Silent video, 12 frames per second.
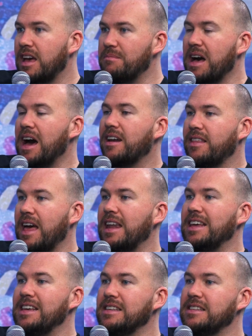And part of that
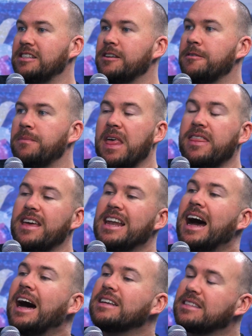is, and then
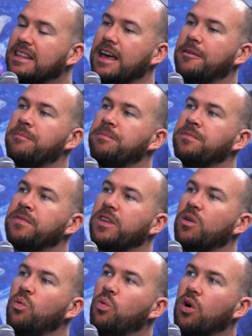ask them
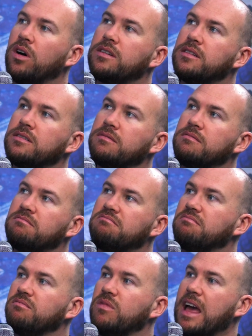what
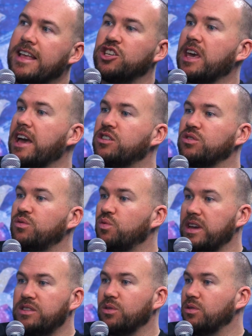educational
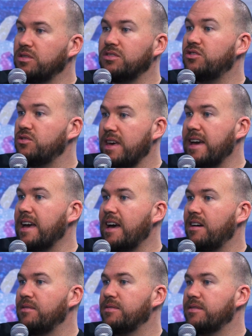resources do they have?